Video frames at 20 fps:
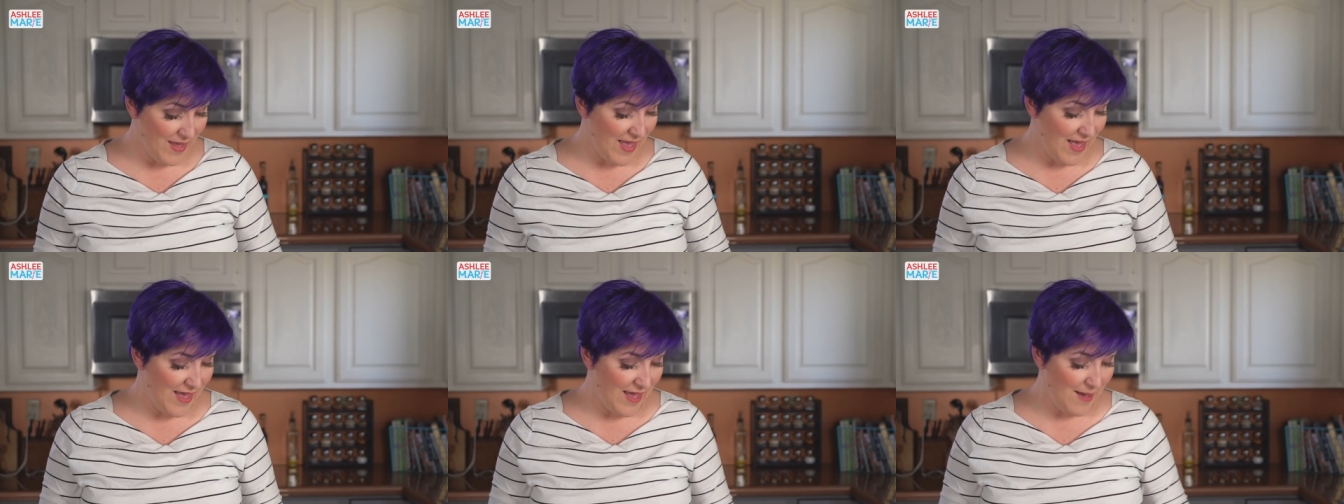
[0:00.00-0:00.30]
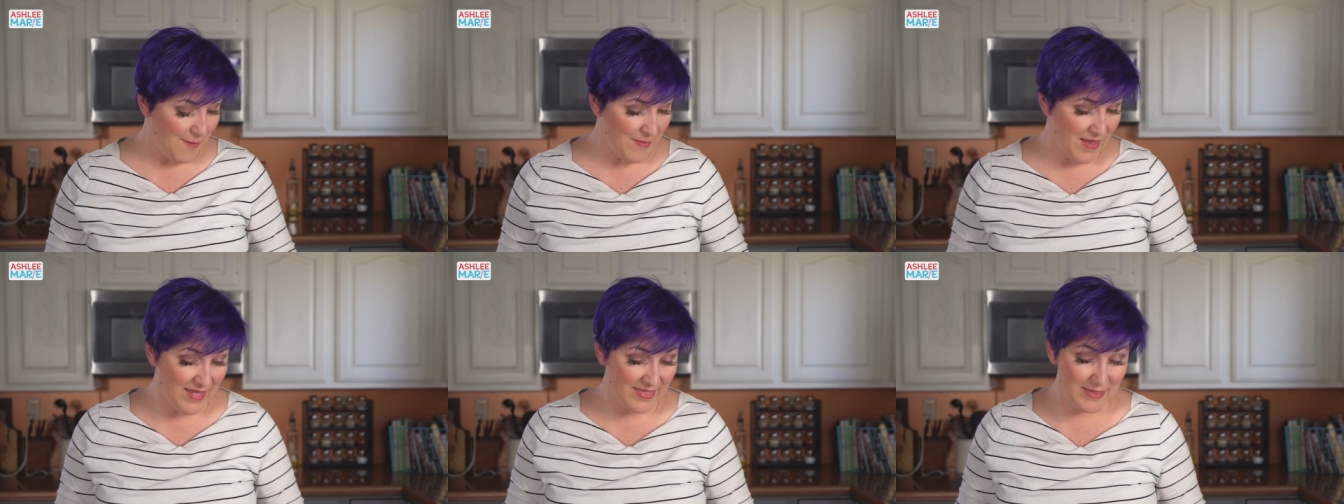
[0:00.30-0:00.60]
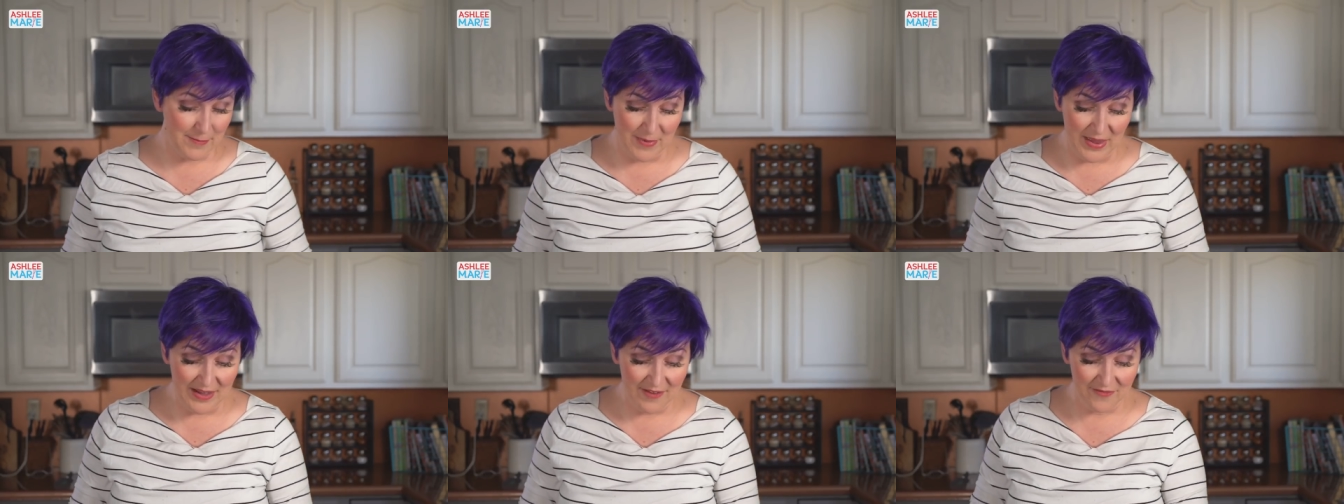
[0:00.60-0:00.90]
And
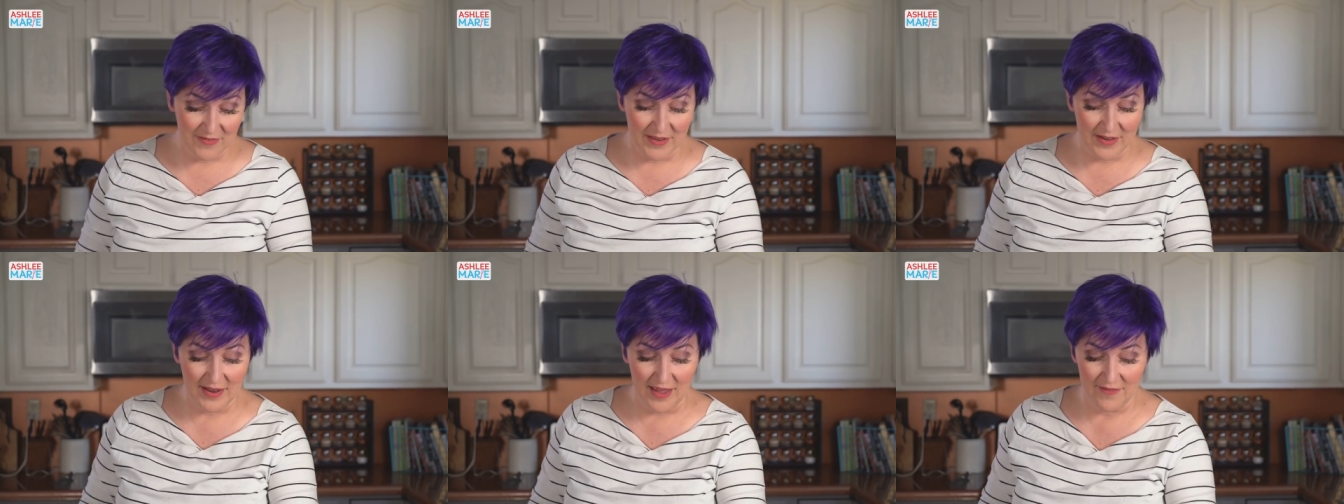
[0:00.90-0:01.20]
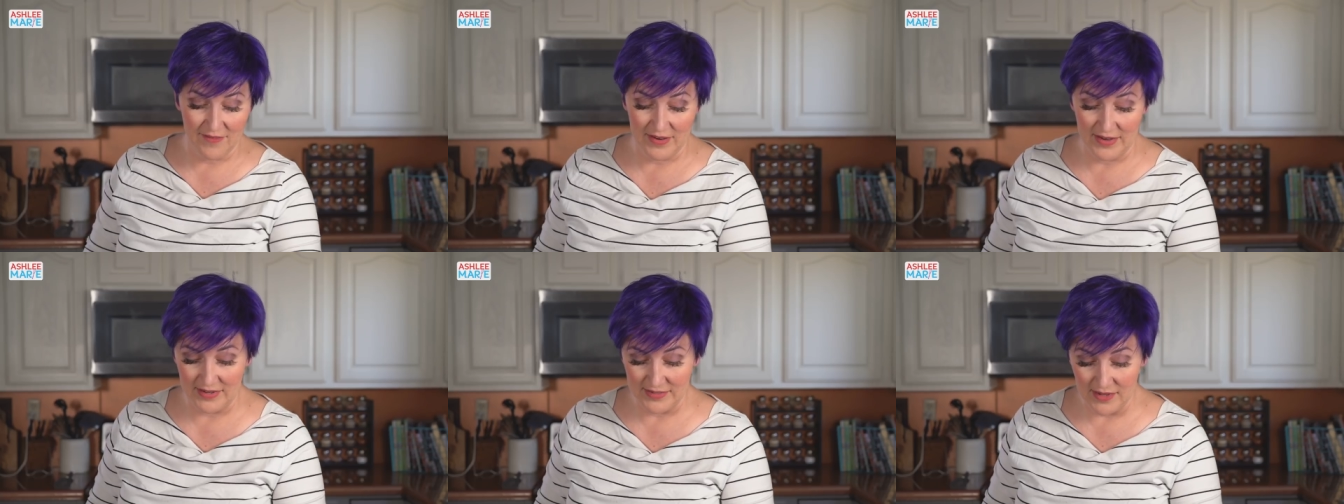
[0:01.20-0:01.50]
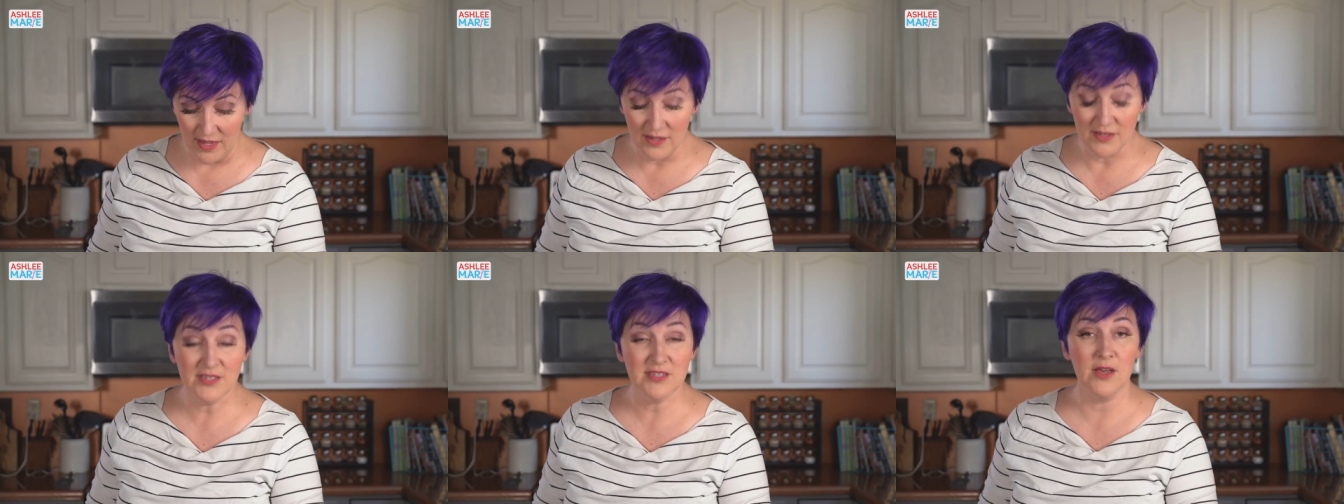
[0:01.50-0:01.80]
the benefit of it is
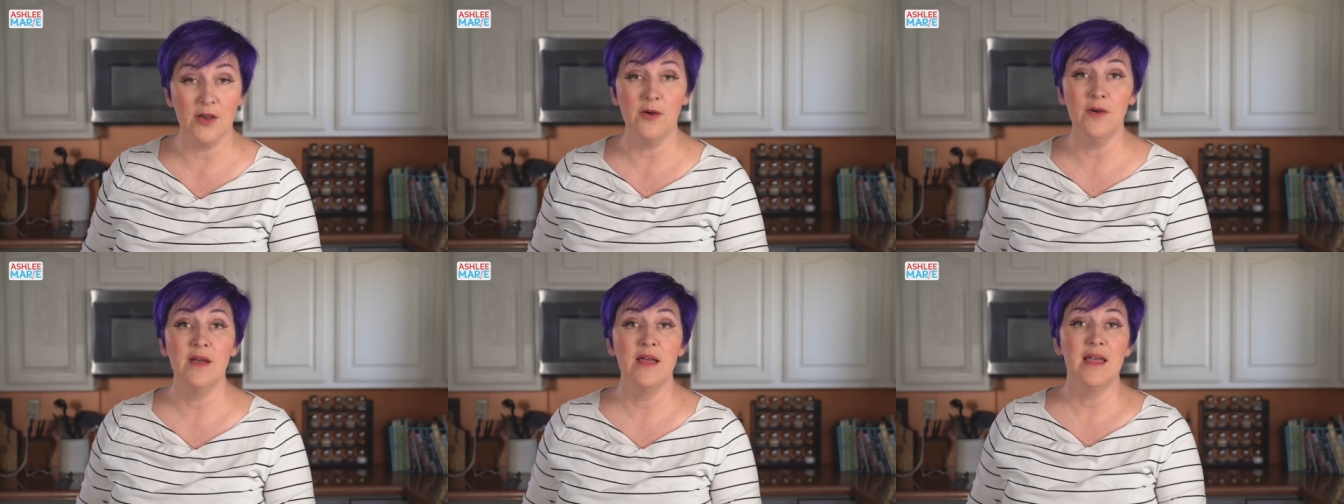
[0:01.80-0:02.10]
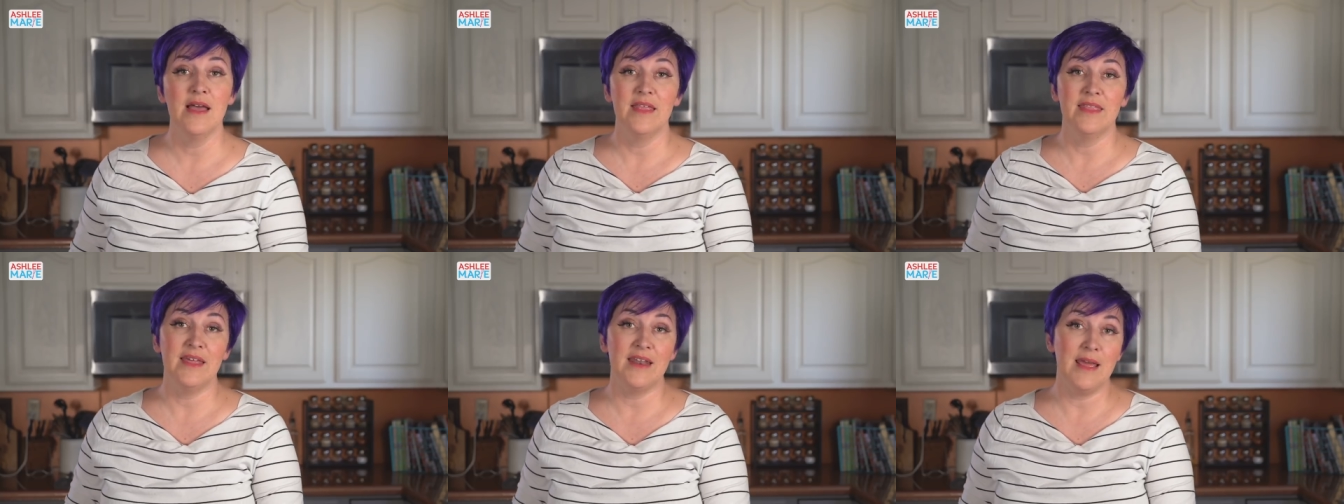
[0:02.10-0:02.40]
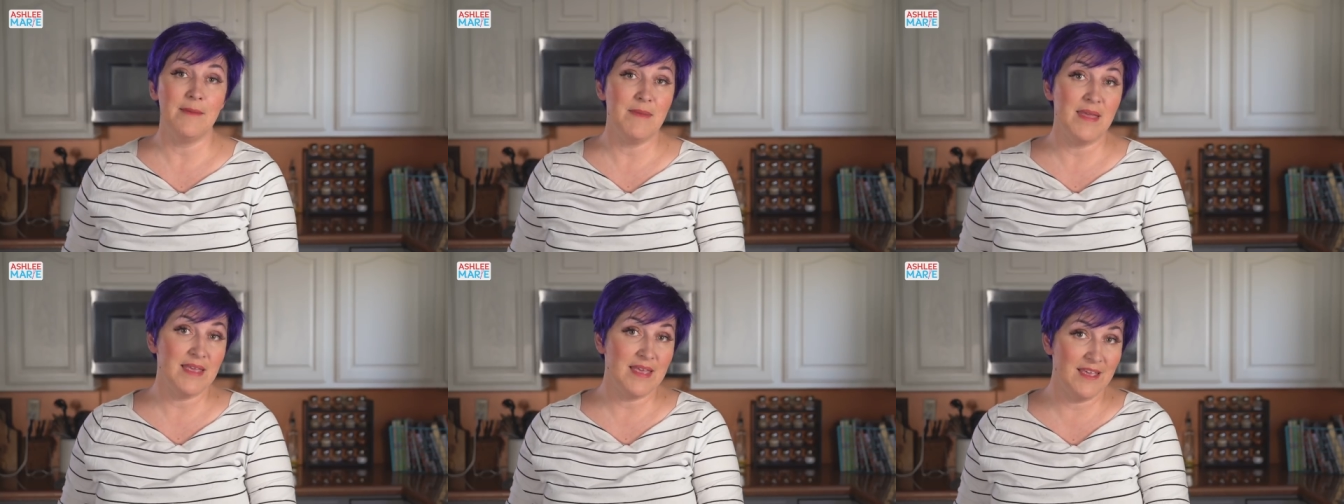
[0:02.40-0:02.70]
also that
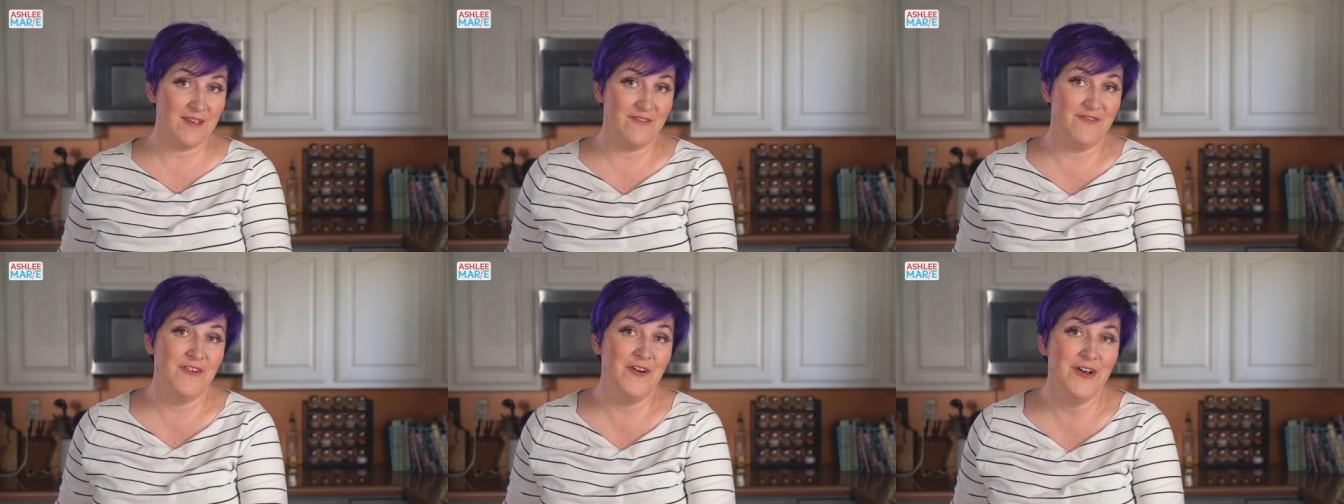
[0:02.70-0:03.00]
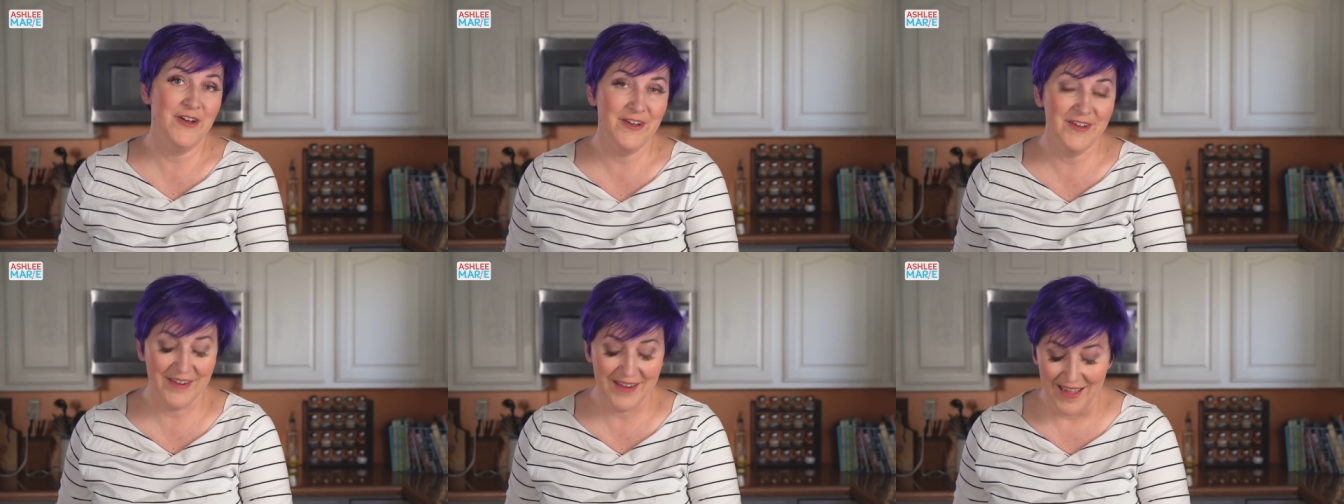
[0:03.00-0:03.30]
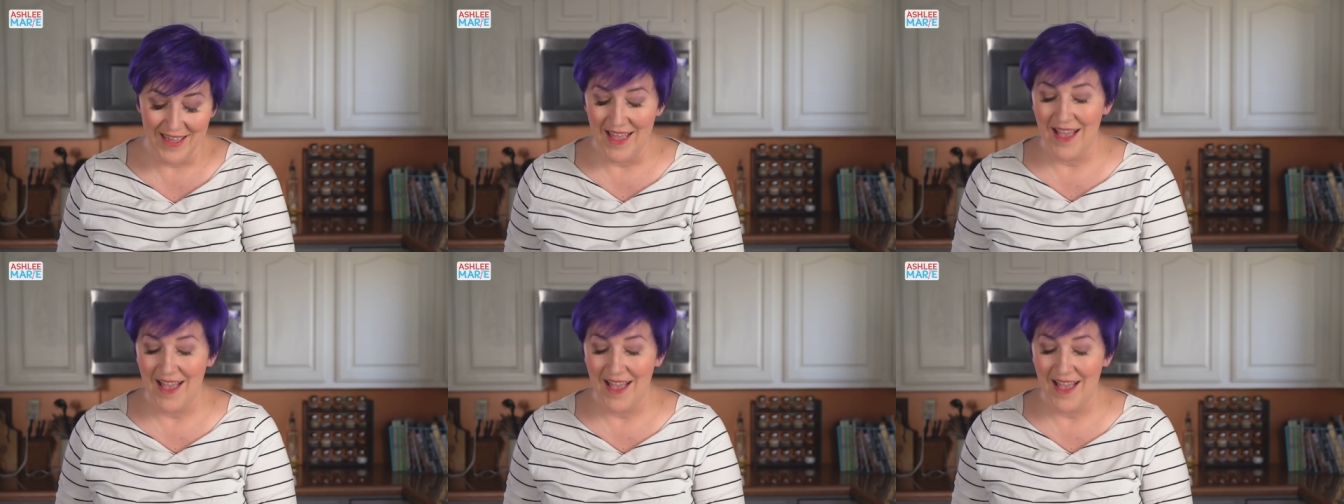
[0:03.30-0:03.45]
I'm making food.